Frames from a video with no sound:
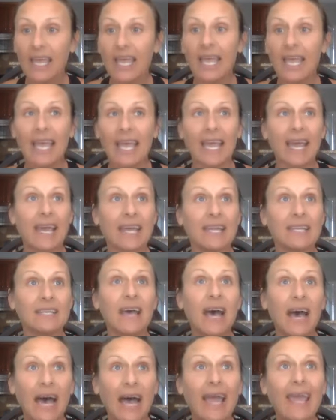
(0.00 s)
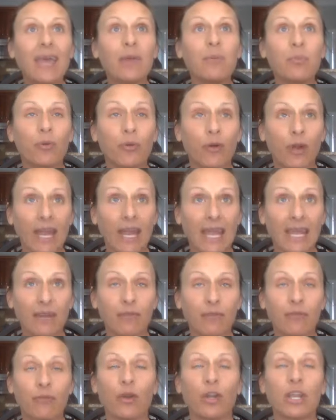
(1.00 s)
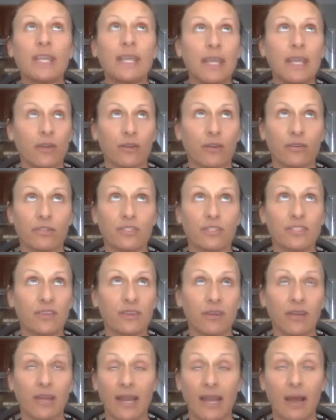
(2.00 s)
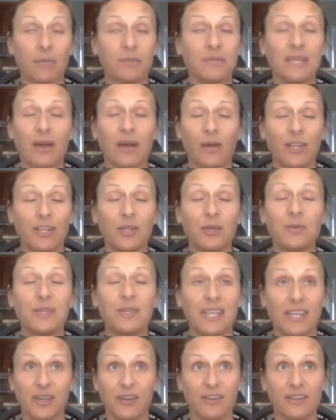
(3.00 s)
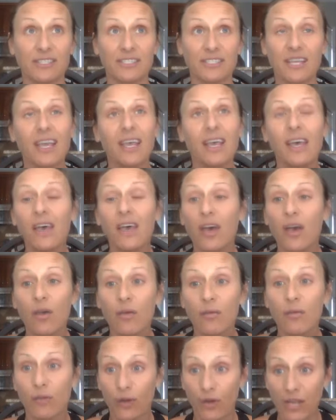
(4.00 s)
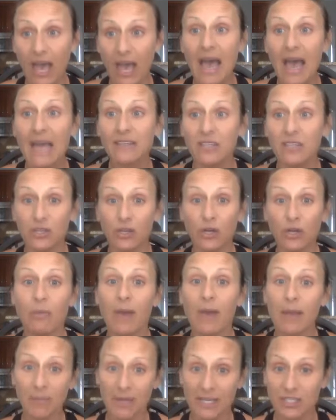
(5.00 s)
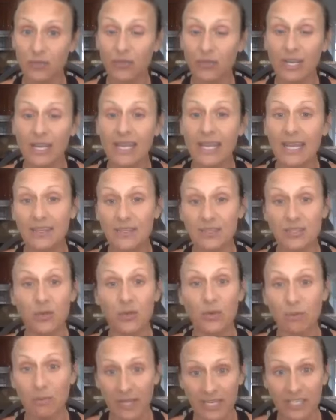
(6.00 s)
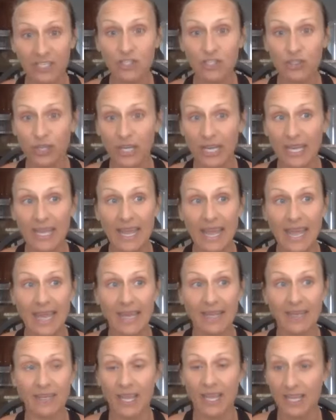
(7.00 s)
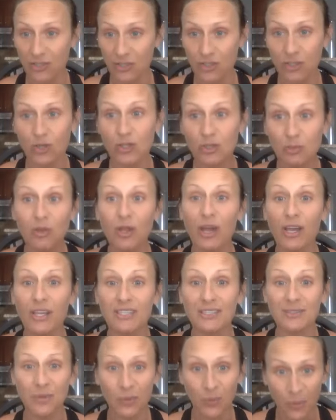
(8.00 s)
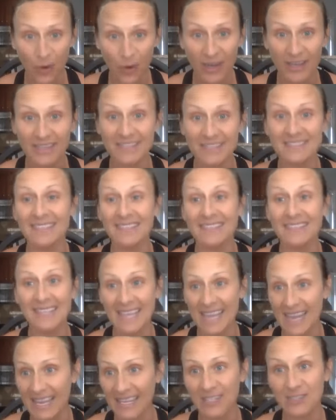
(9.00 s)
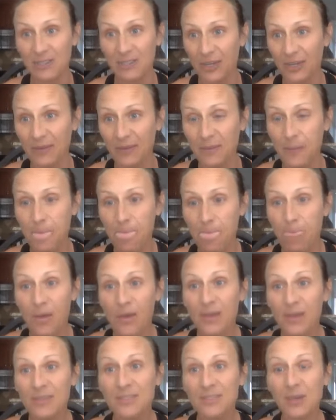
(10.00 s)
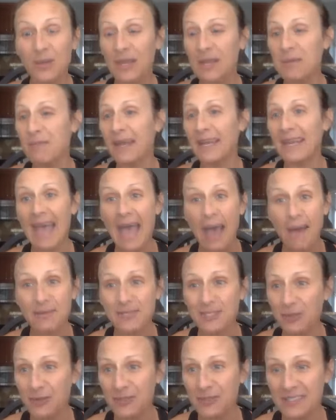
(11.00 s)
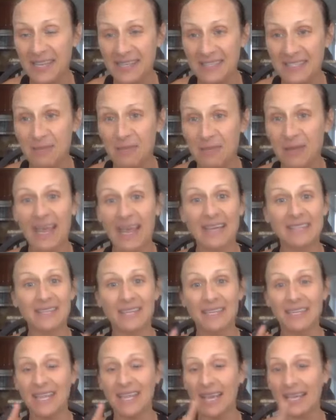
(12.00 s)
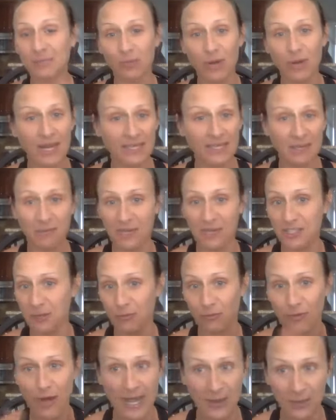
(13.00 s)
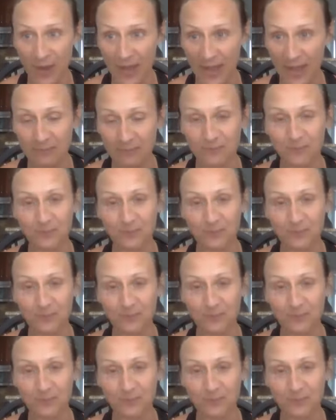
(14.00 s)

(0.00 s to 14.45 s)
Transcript: And I had prayed for years, and I'm telling you years, for God to turn my misery into a ministry, and Juice Plus was the answer. So it made absolute sense to me. I said yes, product and mission right away.